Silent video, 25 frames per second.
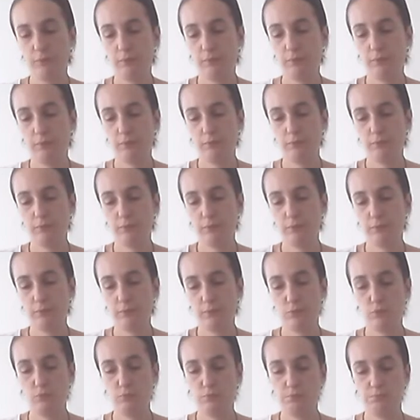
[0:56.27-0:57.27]
about
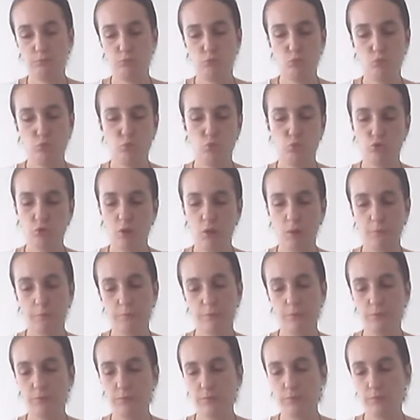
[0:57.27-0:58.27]
two
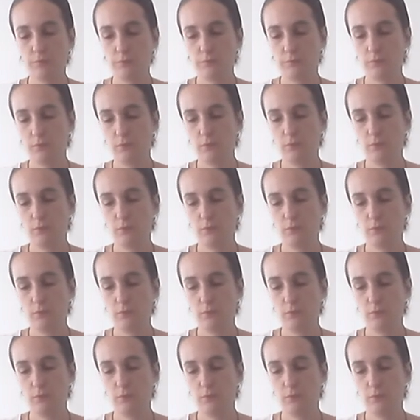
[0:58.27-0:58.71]
chapters,